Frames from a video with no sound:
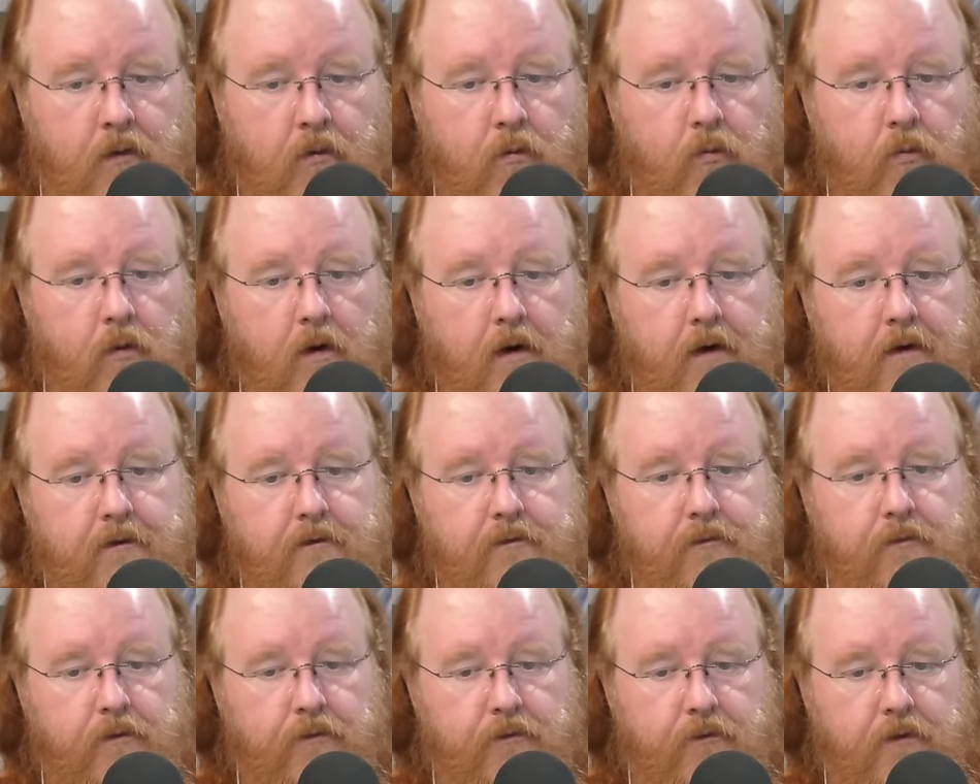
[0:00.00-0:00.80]
was
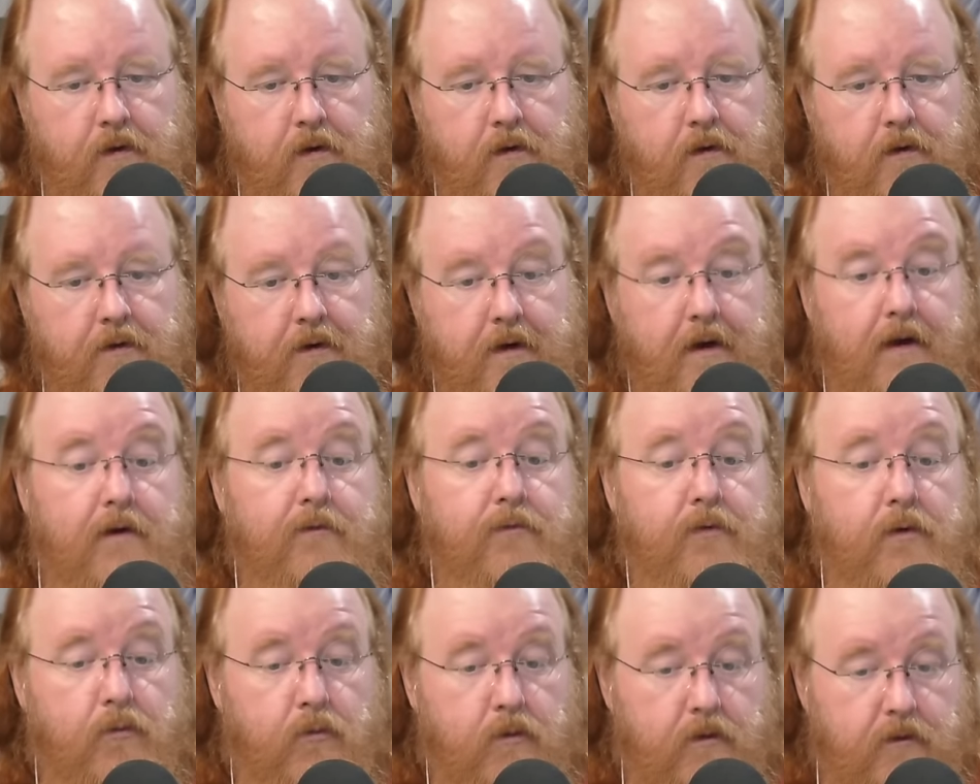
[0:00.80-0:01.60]
fulfilled,
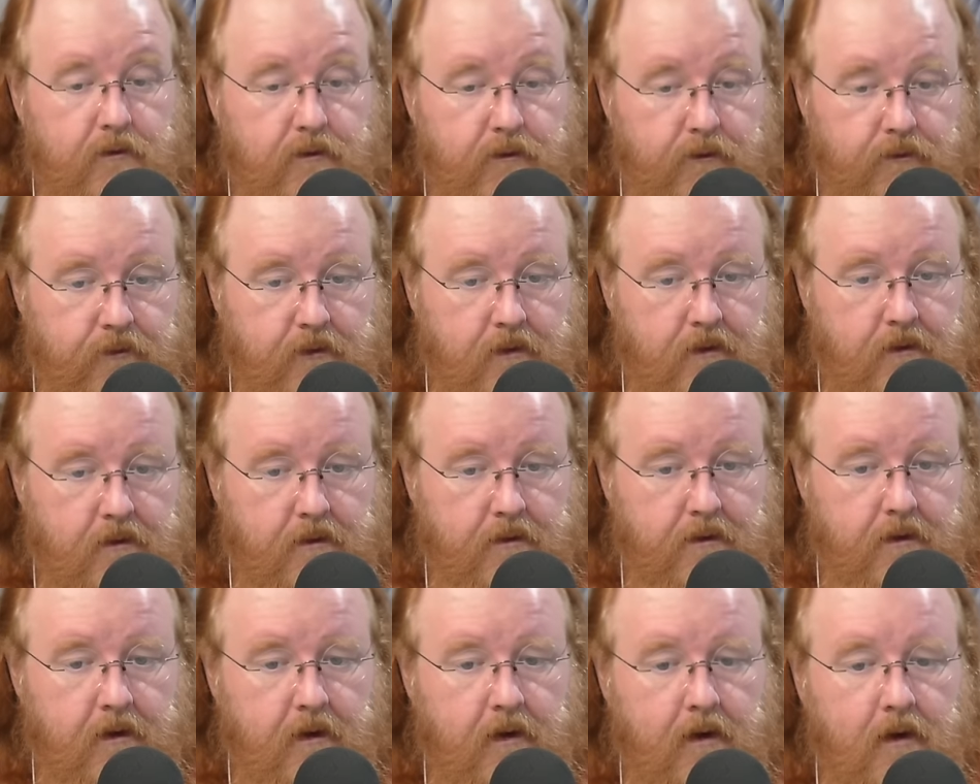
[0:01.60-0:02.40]
if it was
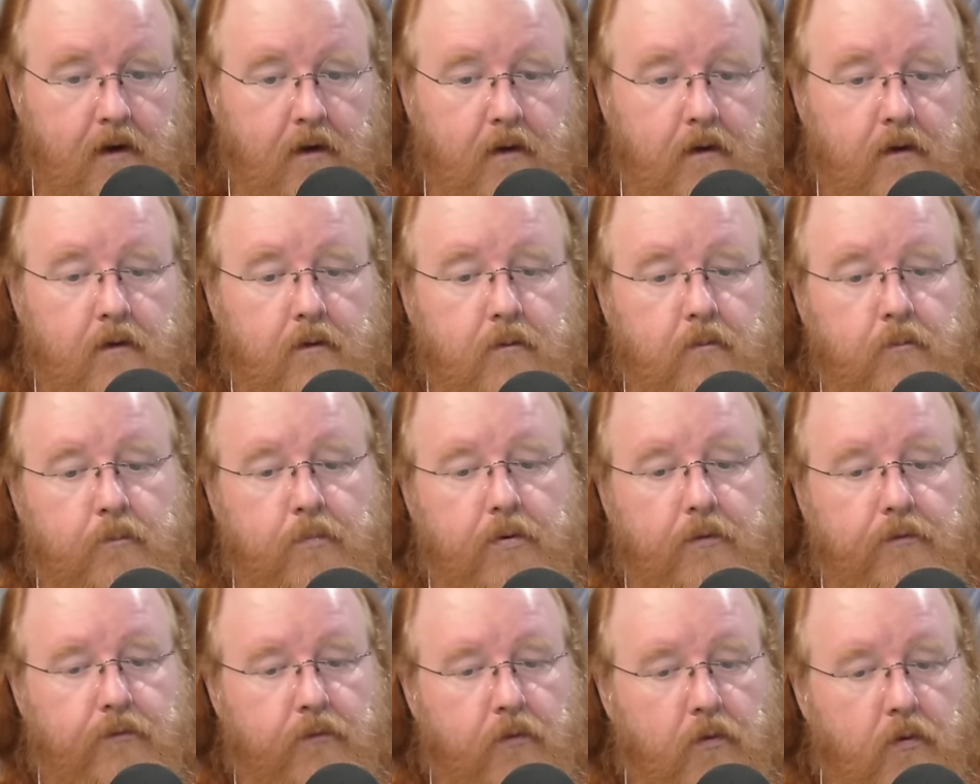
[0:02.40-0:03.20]
fulfilled,
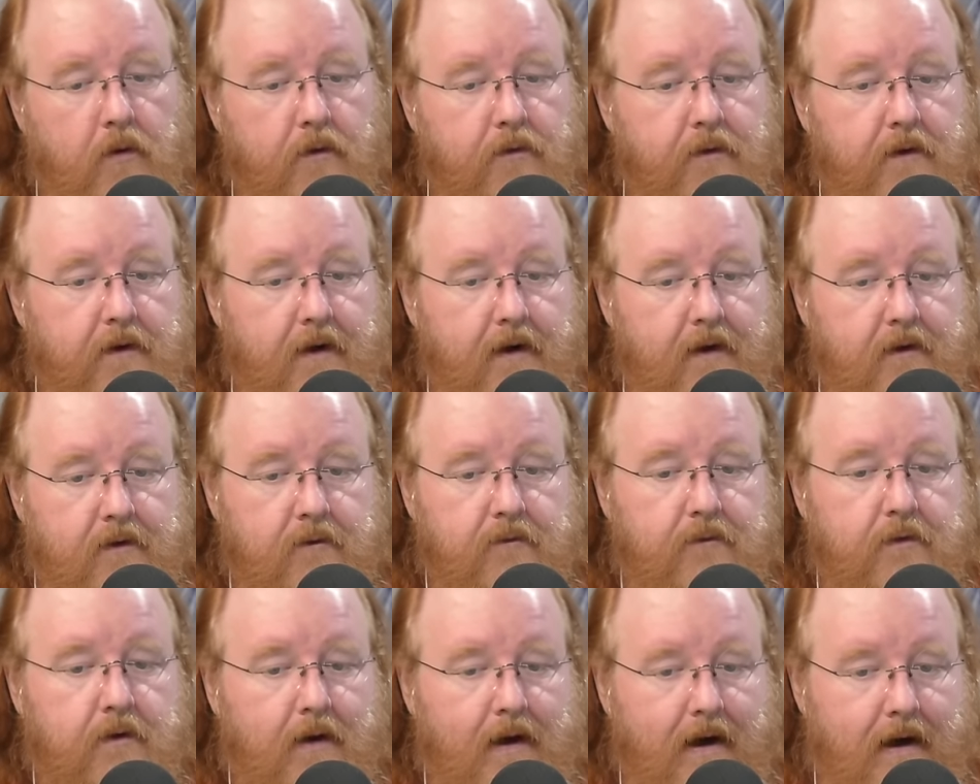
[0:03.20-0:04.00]
before the death
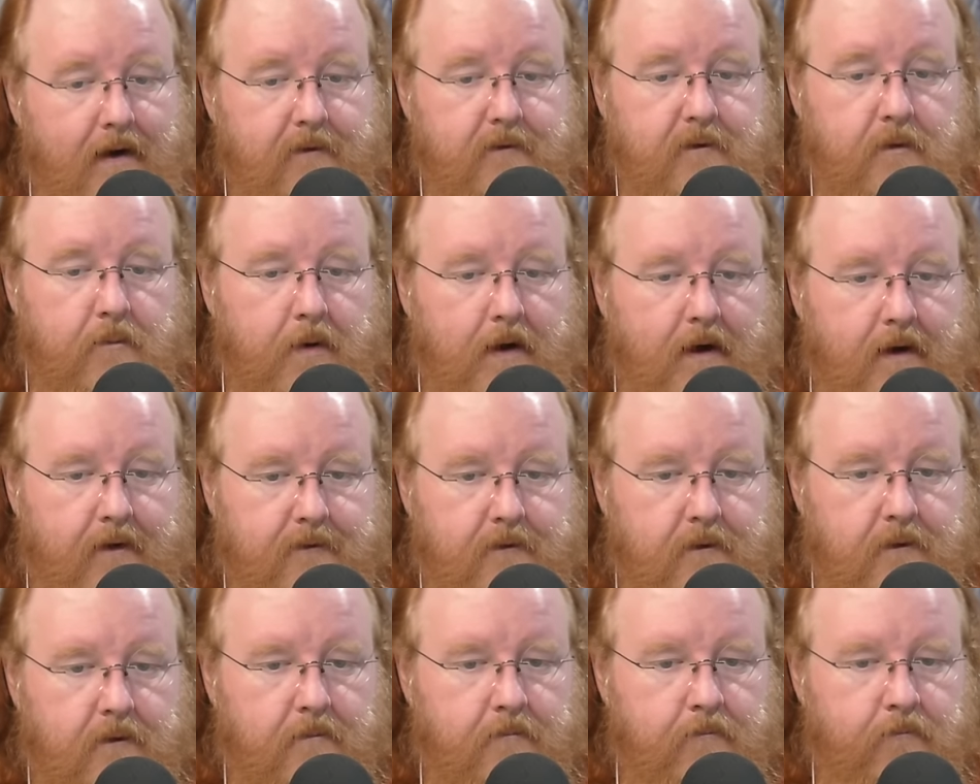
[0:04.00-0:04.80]
of the last
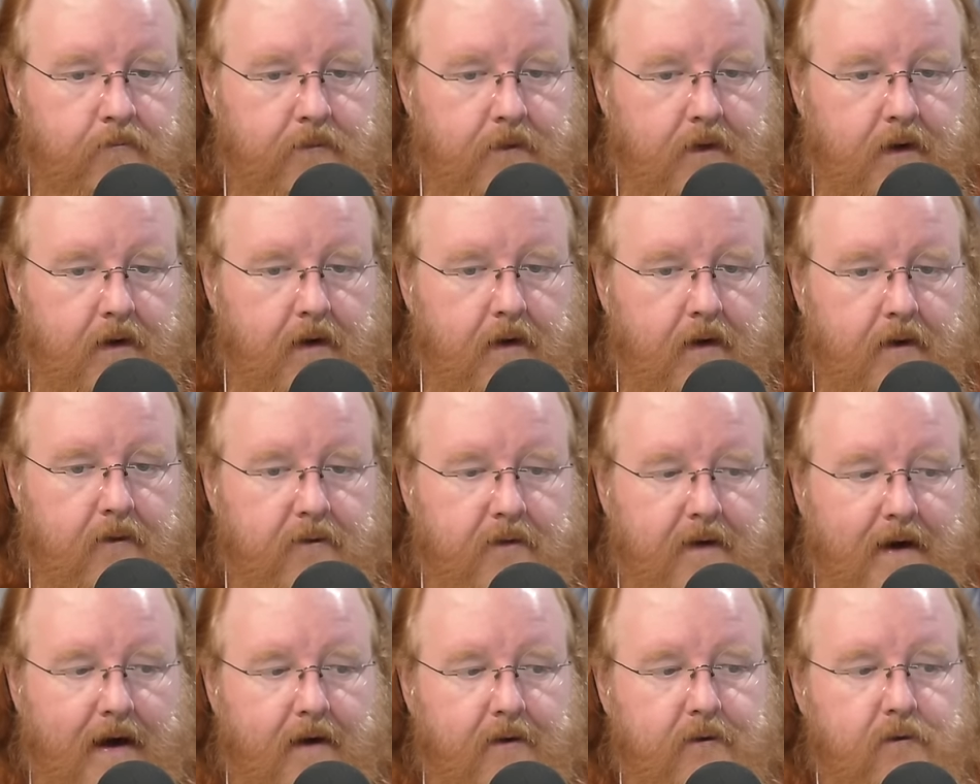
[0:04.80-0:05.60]
apostle. Uh,
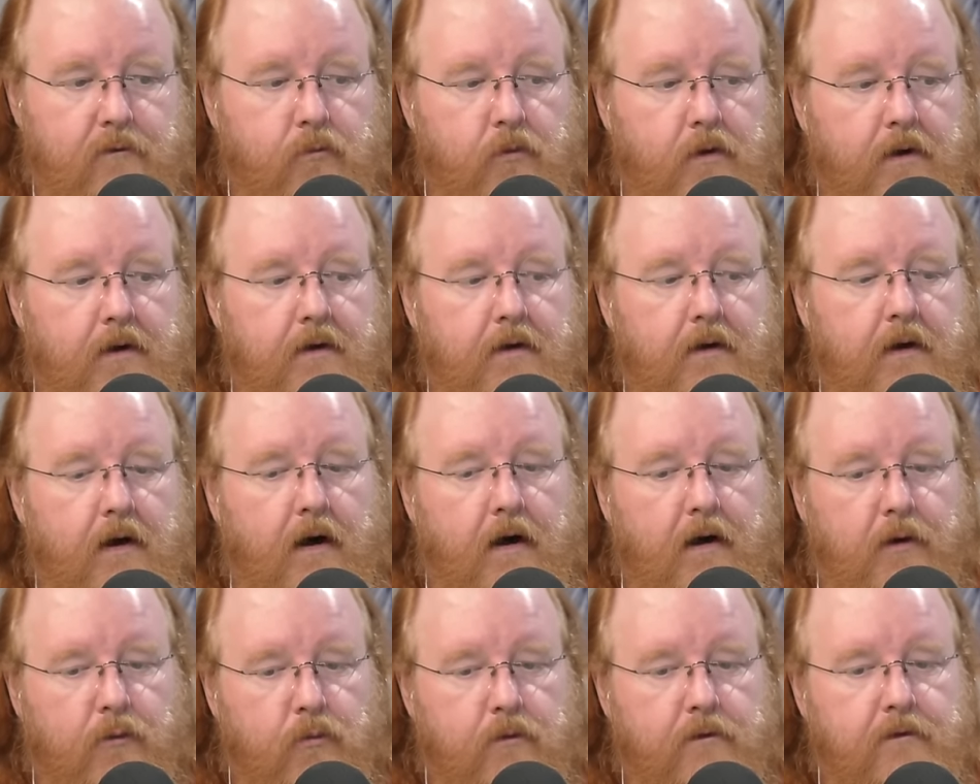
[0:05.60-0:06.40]
that's when
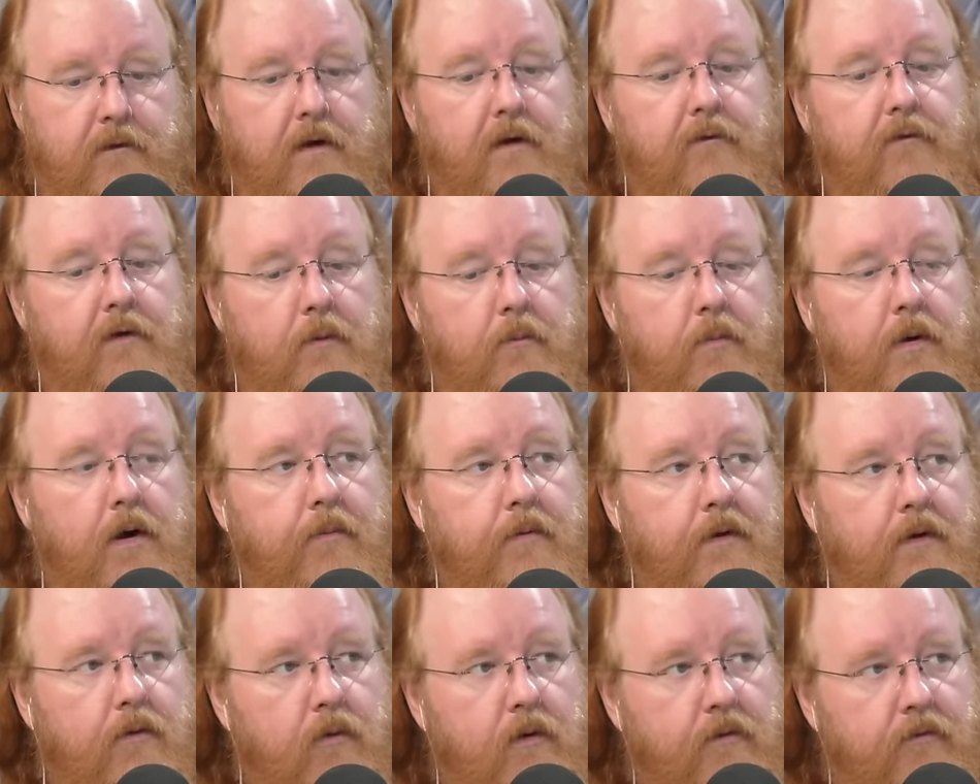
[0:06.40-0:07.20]
God was giving
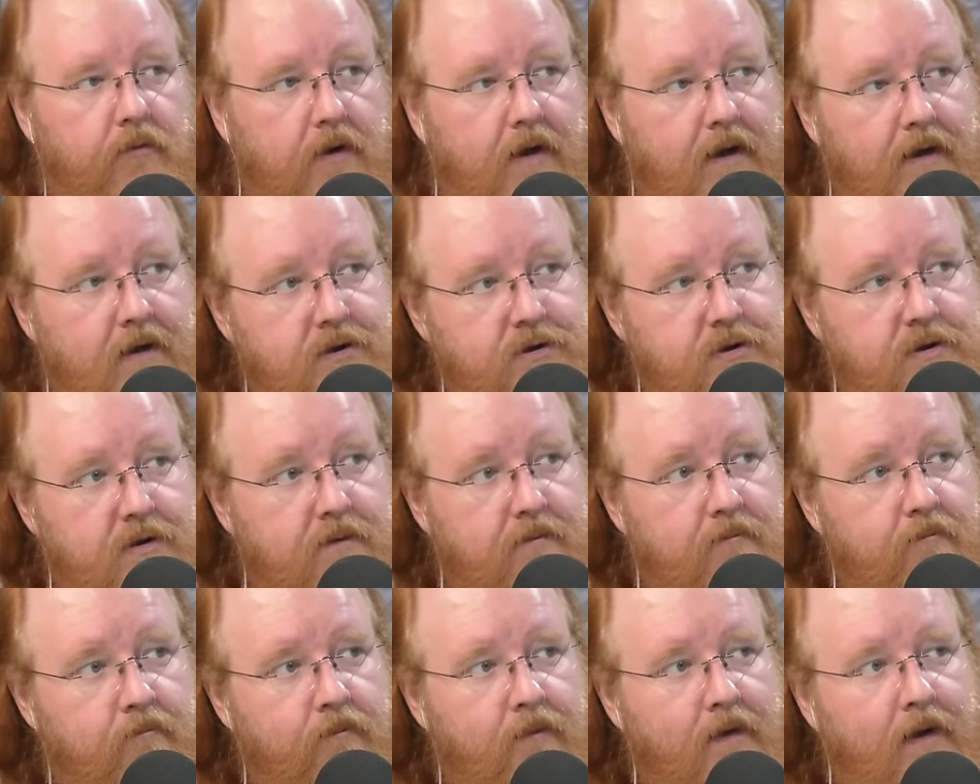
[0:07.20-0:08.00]
public
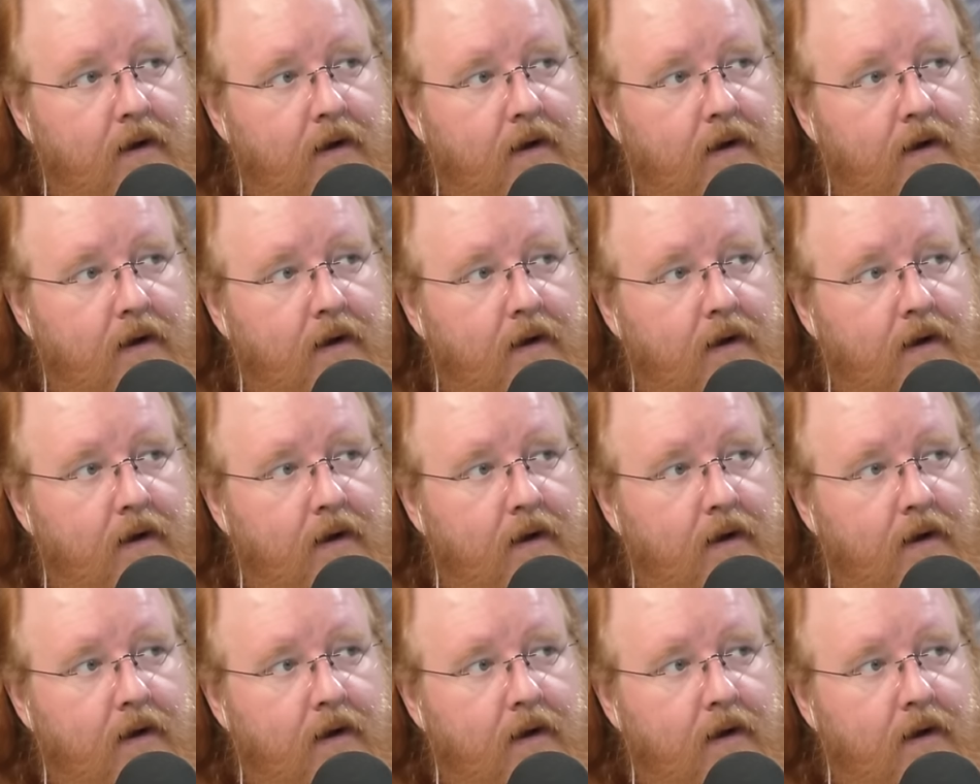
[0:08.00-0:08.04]
revelation.